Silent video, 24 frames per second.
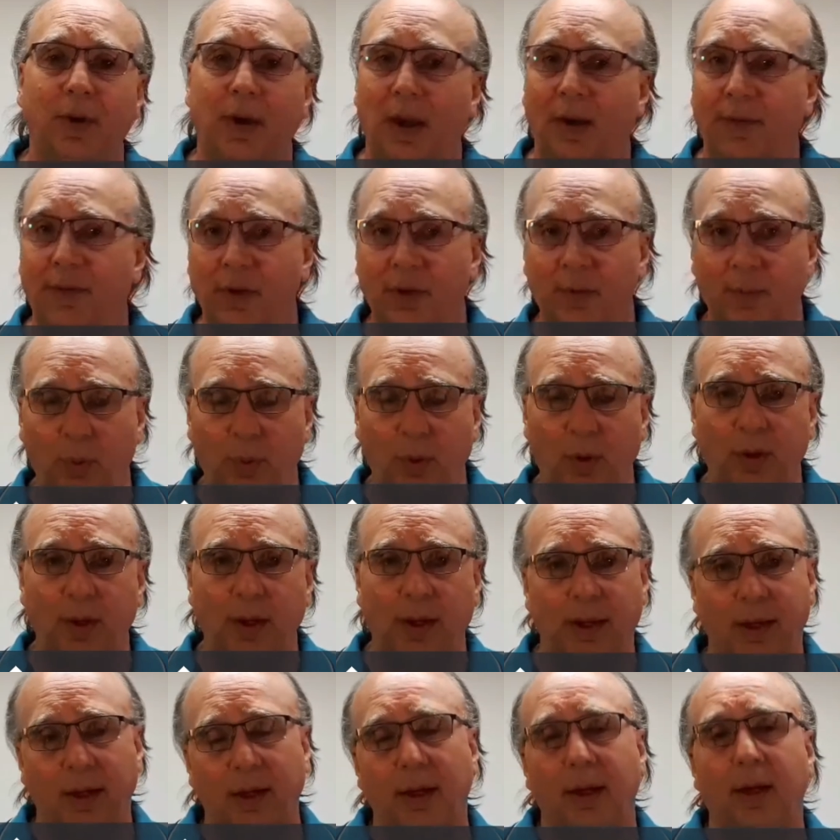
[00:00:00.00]
have an
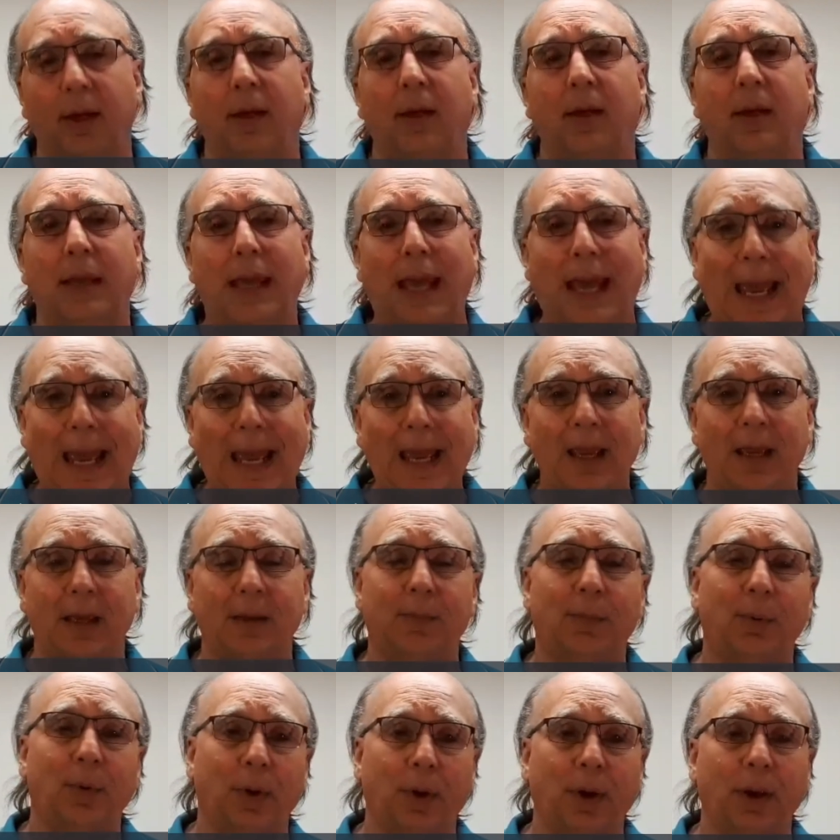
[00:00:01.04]
employee,
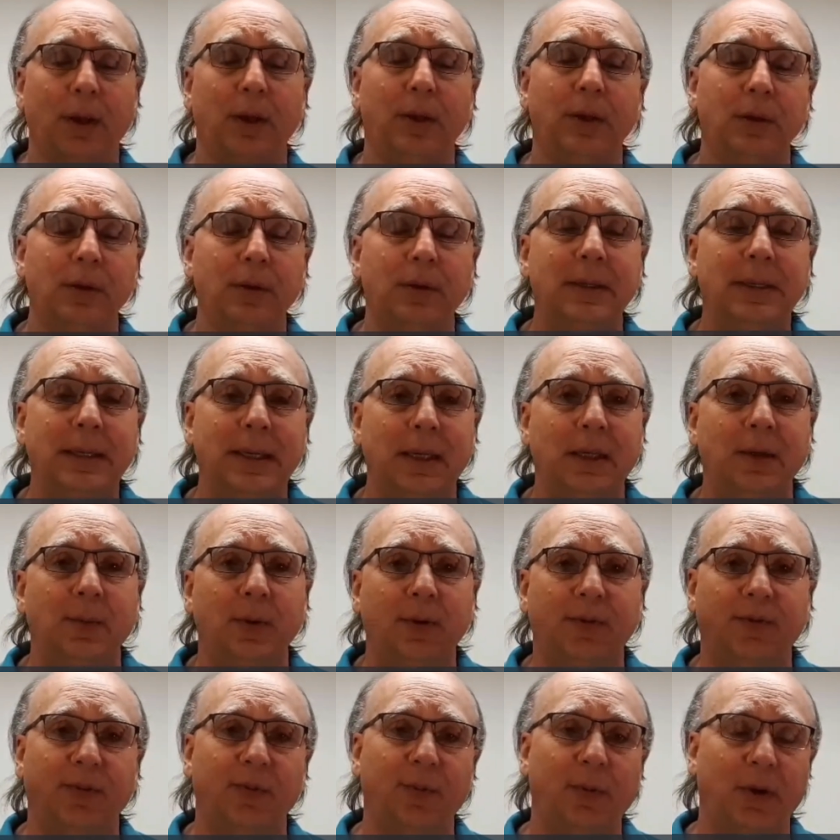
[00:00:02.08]
you need to
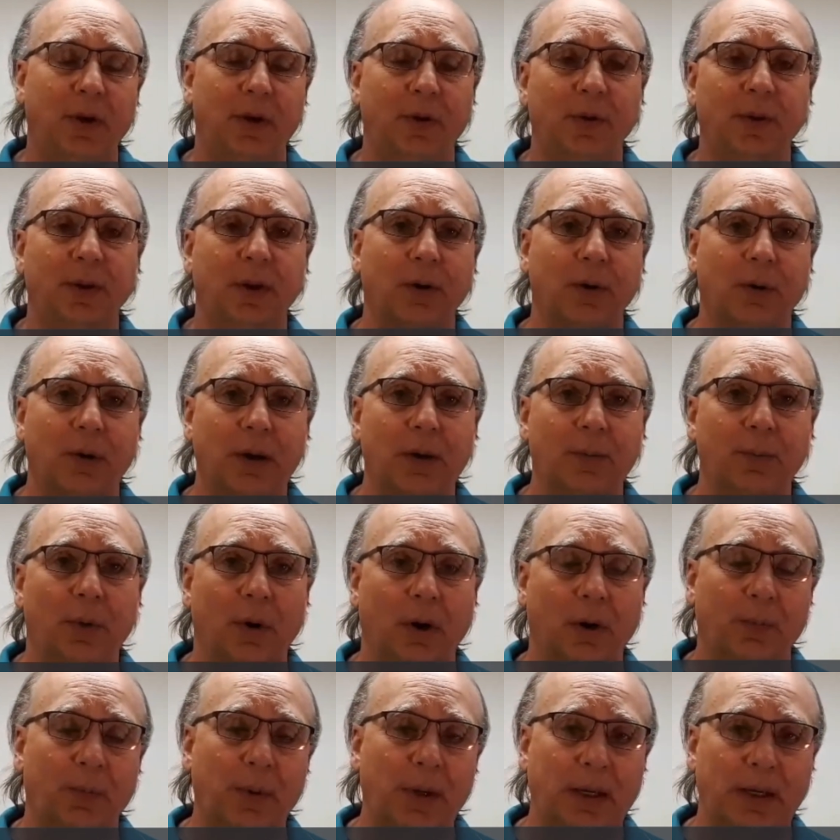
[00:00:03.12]
be familiar with the Green
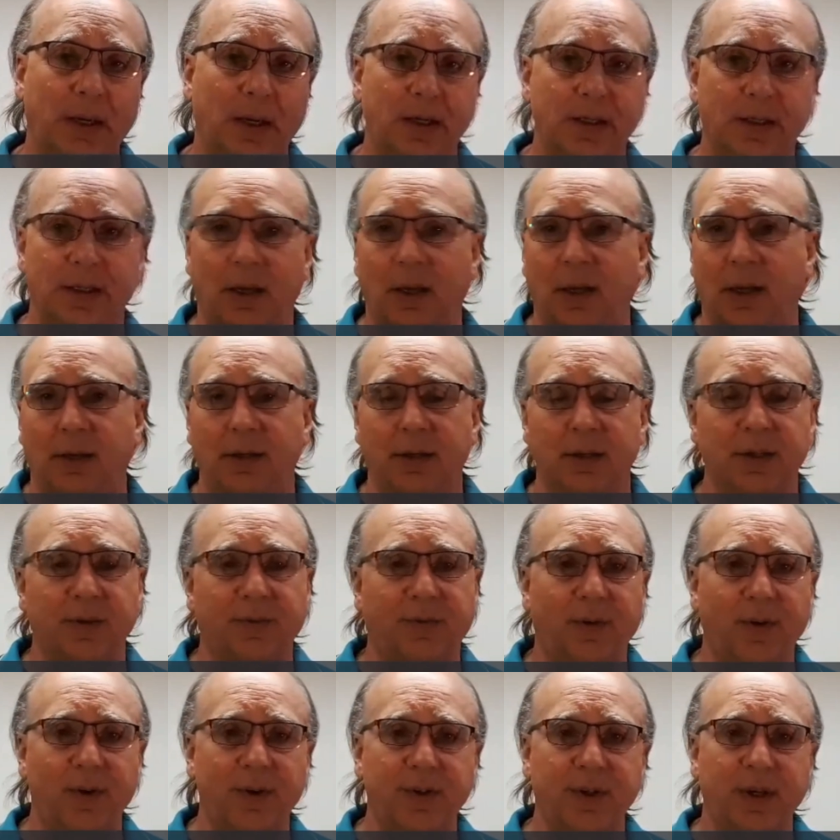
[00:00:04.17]
Book, because there's
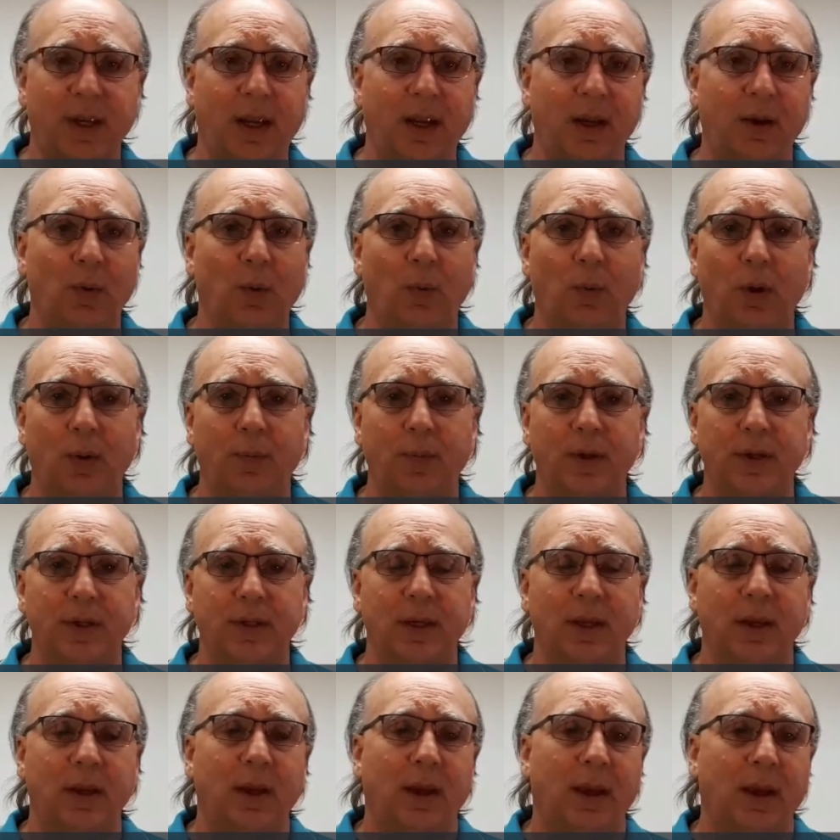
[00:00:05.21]
first aid,
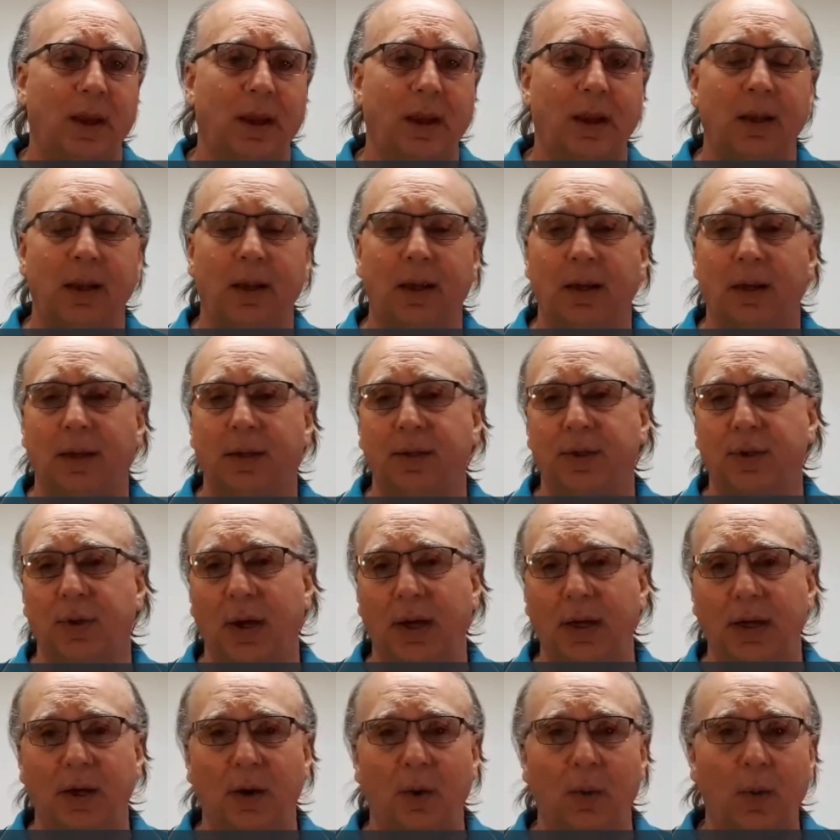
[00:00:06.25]
awareness,
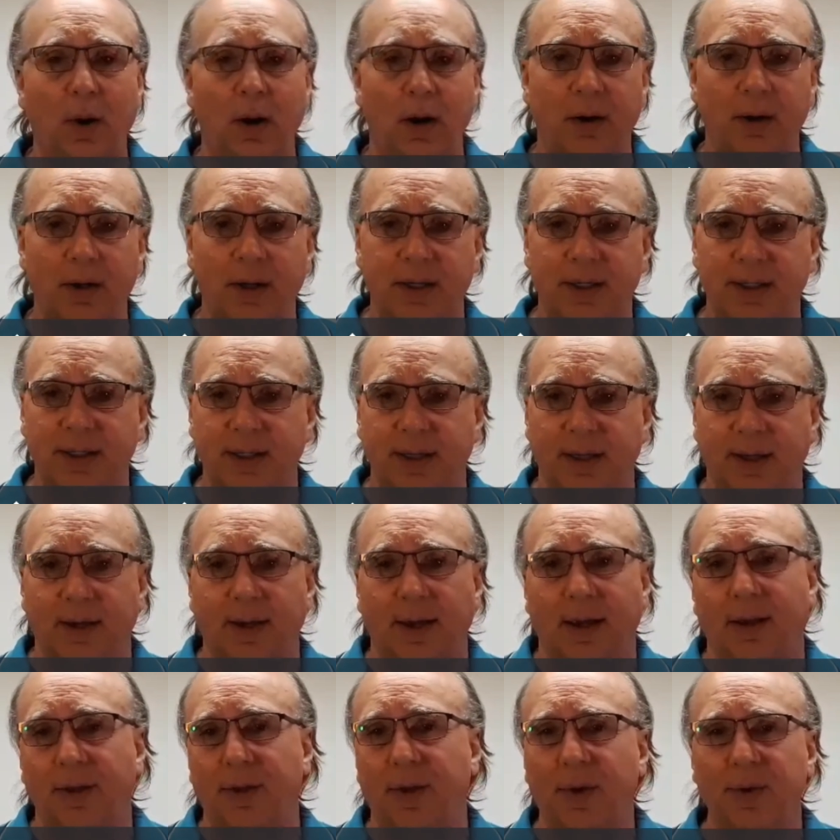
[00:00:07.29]
training awareness.
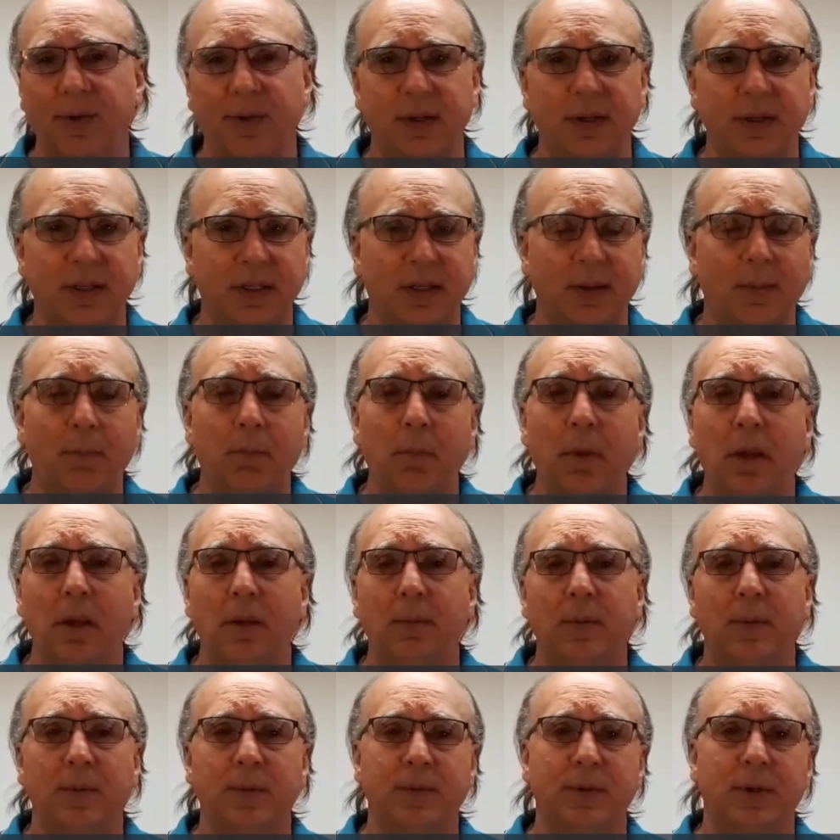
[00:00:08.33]
Those are just the
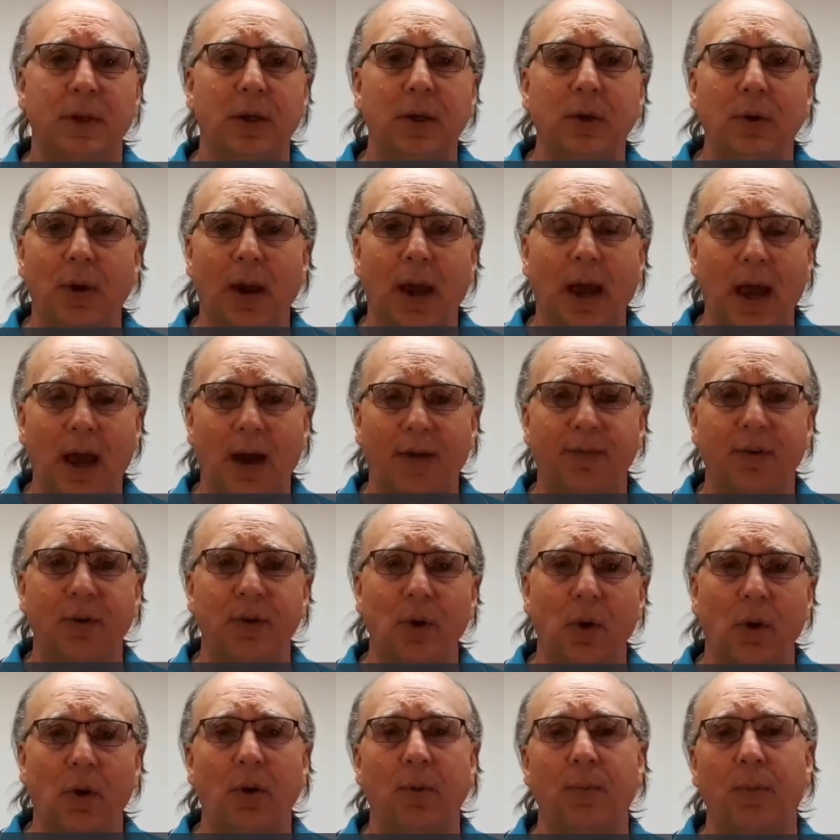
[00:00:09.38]
minimums that you have to
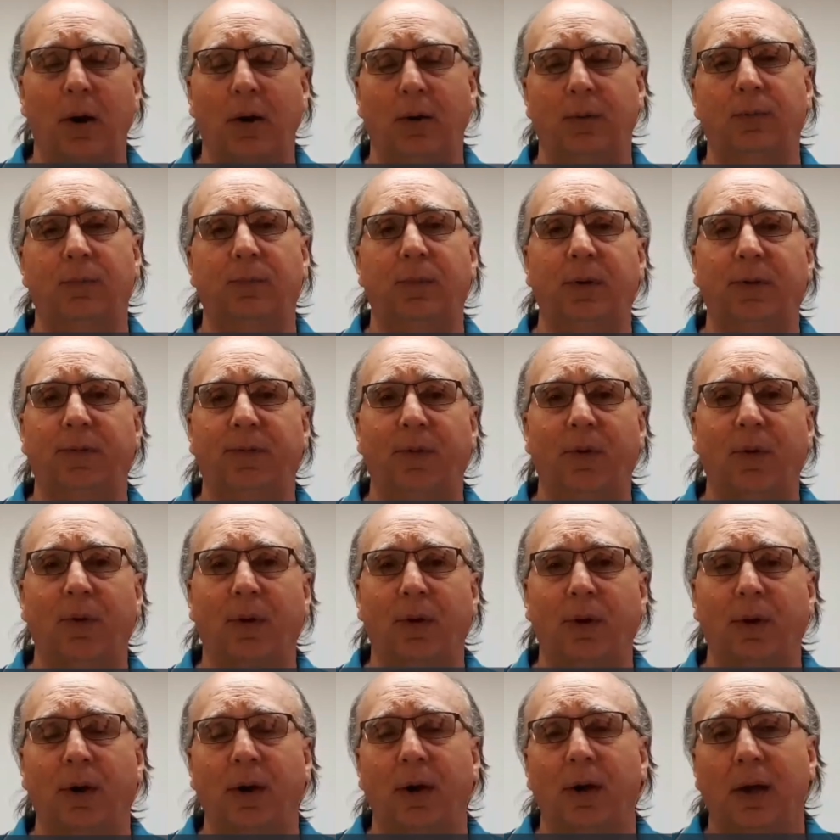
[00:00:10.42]
know about
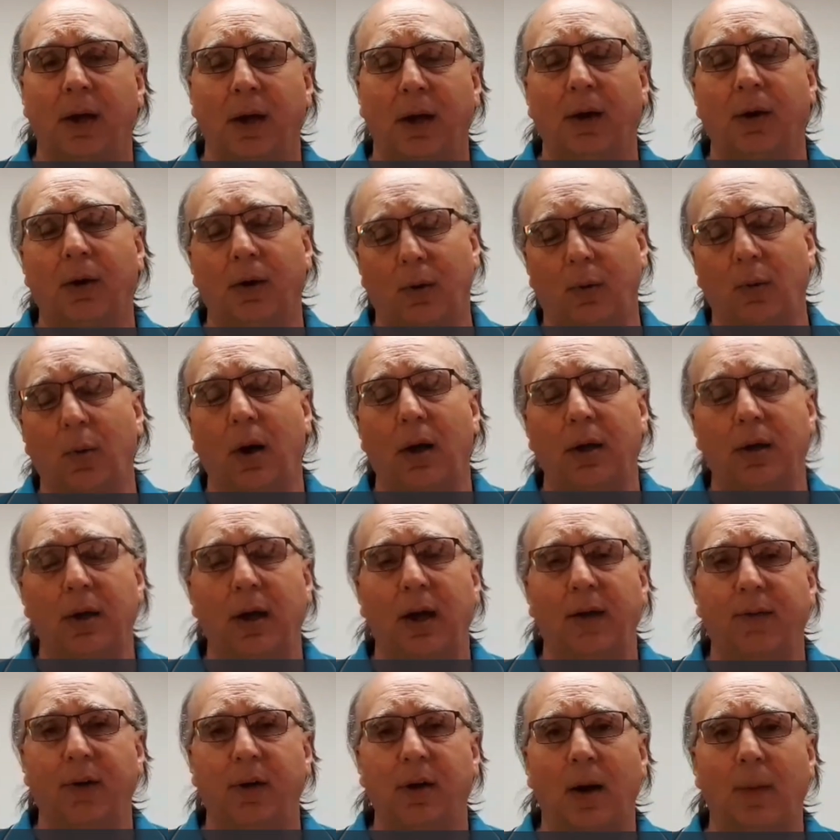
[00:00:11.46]
before or while you
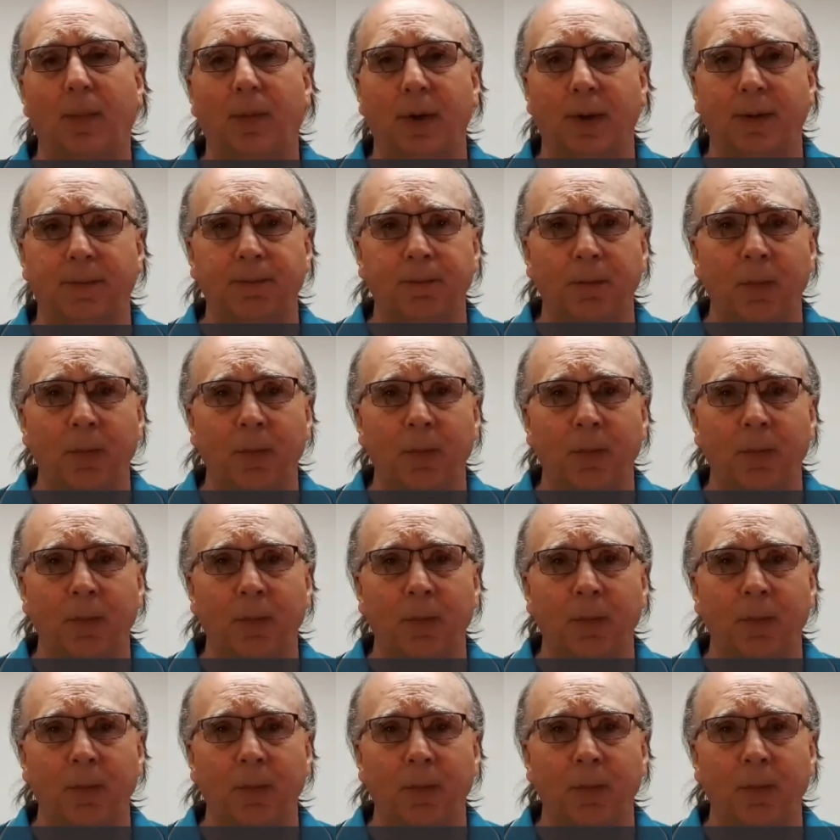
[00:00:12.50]
have a company.